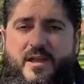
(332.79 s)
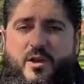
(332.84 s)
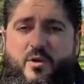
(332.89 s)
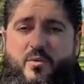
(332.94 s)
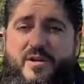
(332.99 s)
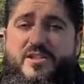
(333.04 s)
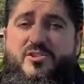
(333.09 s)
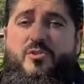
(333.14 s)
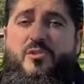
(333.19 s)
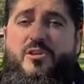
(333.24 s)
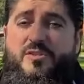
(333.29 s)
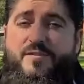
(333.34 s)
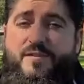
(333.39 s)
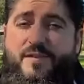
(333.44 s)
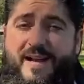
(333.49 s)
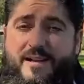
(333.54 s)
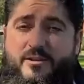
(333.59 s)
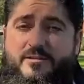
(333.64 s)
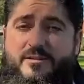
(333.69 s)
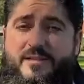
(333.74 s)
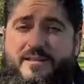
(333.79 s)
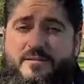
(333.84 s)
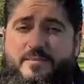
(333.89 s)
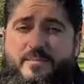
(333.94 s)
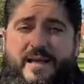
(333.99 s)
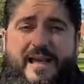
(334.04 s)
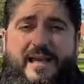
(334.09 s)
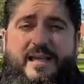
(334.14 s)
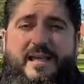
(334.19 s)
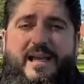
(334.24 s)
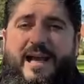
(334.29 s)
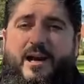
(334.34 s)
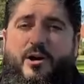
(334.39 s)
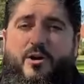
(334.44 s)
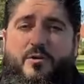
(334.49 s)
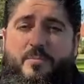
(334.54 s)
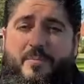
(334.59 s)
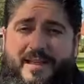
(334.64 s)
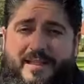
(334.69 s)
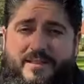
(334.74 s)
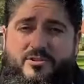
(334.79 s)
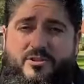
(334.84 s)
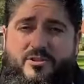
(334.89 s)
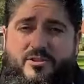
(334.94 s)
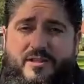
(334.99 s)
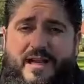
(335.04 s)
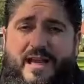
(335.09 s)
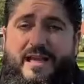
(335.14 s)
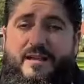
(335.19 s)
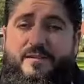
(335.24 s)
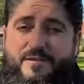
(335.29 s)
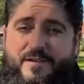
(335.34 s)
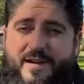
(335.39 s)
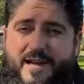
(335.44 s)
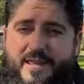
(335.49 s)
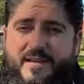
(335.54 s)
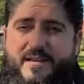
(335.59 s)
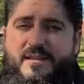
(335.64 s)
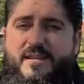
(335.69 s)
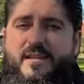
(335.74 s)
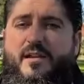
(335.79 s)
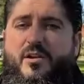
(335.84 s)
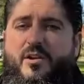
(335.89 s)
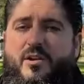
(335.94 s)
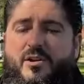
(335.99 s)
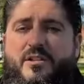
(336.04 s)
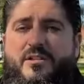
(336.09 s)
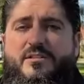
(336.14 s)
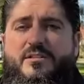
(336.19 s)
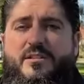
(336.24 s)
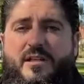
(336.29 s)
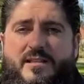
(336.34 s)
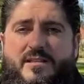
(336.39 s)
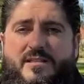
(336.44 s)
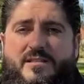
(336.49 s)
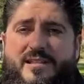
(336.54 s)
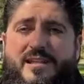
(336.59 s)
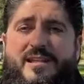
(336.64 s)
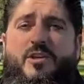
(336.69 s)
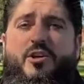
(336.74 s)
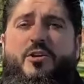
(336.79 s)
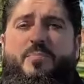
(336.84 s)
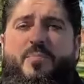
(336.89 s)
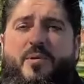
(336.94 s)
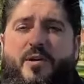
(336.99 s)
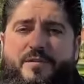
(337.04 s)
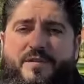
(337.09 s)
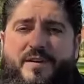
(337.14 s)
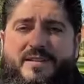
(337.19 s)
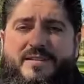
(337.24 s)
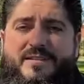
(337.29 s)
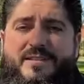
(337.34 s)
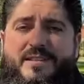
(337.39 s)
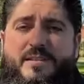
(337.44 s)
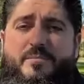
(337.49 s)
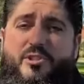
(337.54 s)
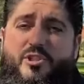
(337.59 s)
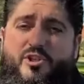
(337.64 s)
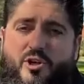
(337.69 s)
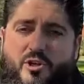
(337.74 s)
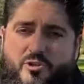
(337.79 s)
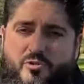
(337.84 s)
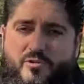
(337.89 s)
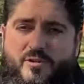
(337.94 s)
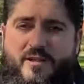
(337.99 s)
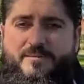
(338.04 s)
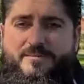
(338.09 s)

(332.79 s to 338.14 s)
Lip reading: which was founded by our mentor and father in the Lord, Senior Prophet T.B. Joshua.